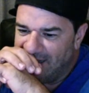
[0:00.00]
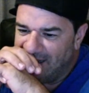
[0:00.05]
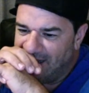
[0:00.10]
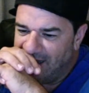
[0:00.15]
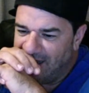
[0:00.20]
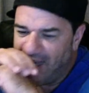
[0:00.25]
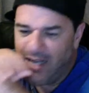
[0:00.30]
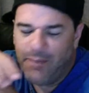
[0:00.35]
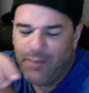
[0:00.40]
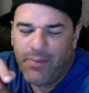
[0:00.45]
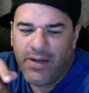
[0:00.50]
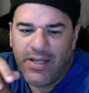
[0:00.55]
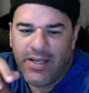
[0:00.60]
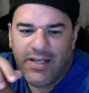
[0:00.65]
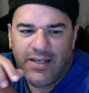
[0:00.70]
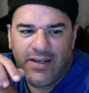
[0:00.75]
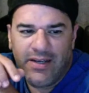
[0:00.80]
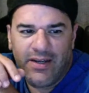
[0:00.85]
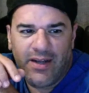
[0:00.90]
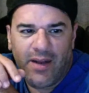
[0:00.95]
Anybody in
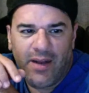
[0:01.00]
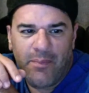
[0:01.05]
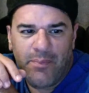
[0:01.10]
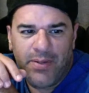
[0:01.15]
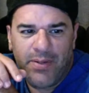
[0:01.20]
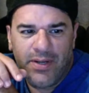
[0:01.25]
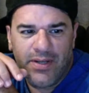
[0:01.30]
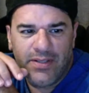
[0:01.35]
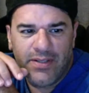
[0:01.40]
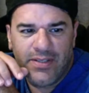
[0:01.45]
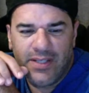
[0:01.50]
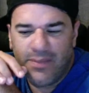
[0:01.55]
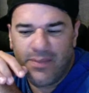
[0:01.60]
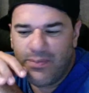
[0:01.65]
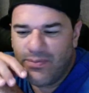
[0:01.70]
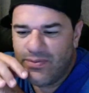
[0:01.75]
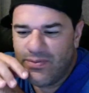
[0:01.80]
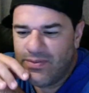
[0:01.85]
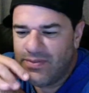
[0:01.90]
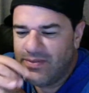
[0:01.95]
here got pierced
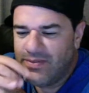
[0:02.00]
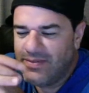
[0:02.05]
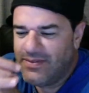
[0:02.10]
nipples?